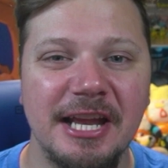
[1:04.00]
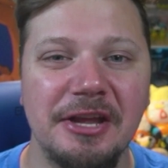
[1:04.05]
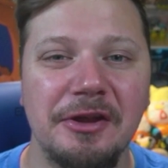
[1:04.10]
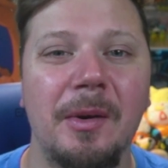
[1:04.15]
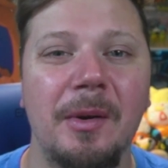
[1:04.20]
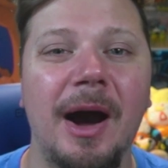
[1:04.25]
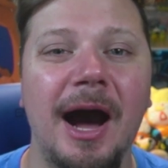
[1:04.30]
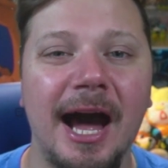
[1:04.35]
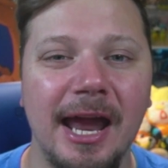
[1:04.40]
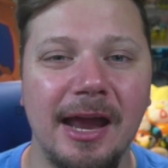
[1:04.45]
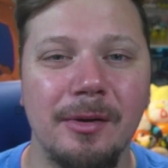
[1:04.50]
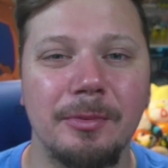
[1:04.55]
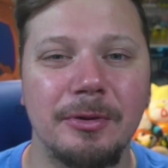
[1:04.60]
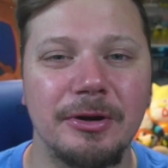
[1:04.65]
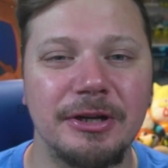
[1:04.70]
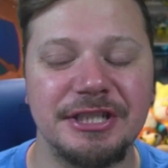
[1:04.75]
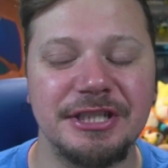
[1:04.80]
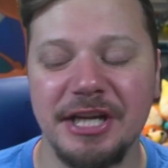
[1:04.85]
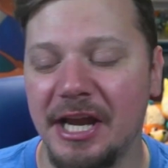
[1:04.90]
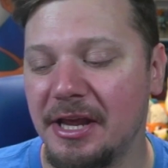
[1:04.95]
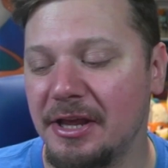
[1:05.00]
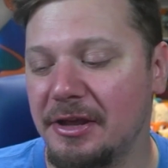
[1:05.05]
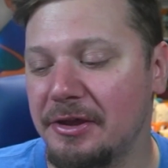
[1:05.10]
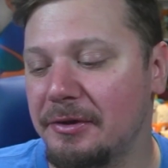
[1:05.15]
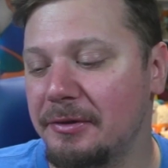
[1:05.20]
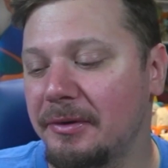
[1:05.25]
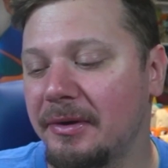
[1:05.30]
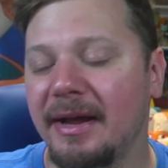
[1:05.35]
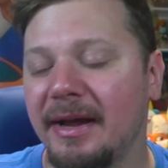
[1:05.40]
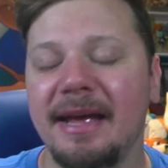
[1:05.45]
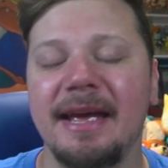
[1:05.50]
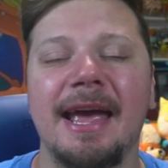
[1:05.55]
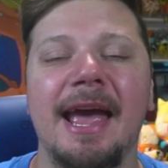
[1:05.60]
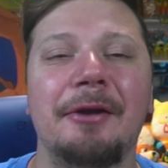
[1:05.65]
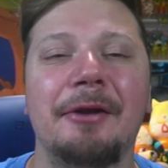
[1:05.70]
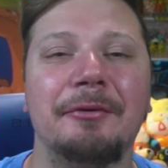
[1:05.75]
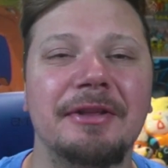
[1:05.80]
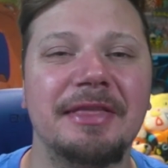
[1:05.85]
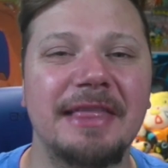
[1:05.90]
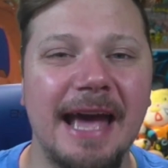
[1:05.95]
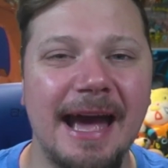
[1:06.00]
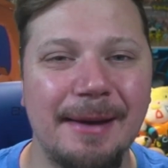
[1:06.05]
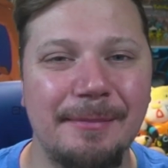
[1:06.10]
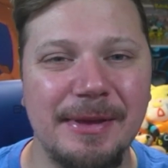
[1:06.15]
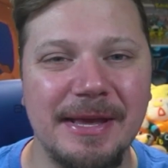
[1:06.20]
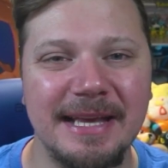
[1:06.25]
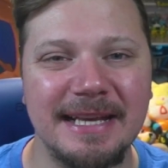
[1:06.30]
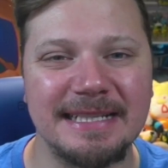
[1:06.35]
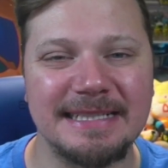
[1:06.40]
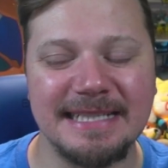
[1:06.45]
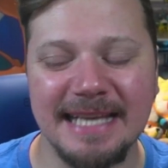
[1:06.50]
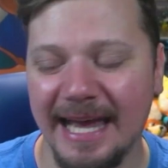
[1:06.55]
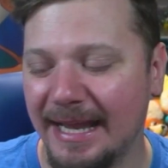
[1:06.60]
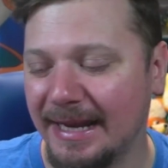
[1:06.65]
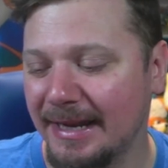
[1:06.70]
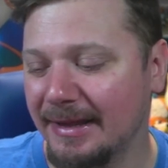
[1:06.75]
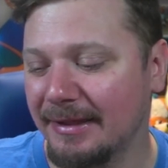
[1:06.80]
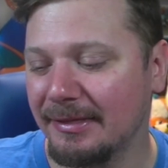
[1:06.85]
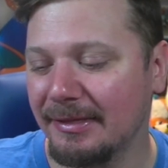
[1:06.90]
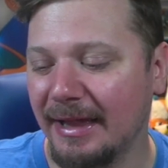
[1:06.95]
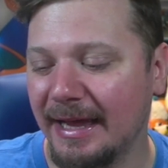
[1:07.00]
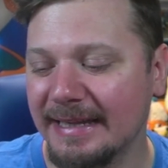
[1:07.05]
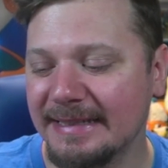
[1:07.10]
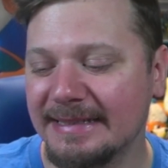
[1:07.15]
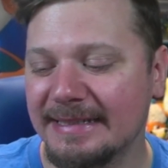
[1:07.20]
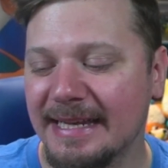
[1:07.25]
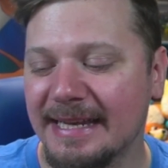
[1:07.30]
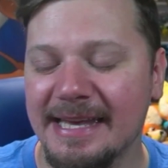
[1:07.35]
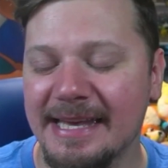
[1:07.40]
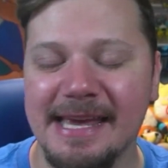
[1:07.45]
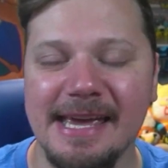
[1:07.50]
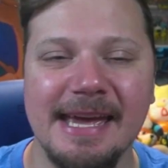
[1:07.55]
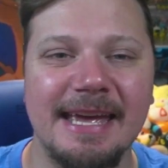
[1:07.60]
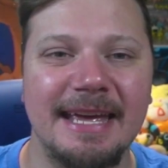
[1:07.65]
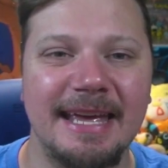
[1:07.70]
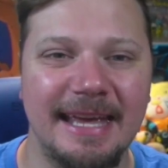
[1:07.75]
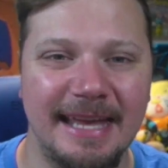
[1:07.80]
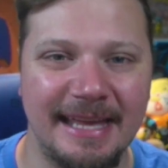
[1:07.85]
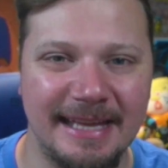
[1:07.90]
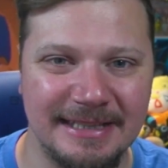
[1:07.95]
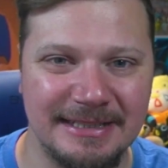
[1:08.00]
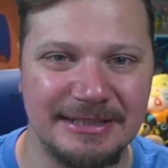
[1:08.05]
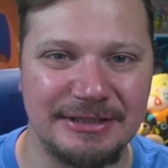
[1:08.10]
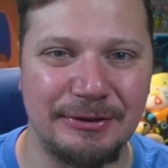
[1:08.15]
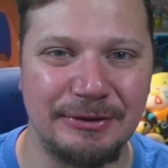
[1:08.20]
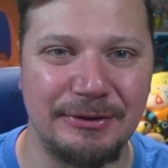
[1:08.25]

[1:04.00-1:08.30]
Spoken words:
you. I appreciate you. And with that being said, let's get into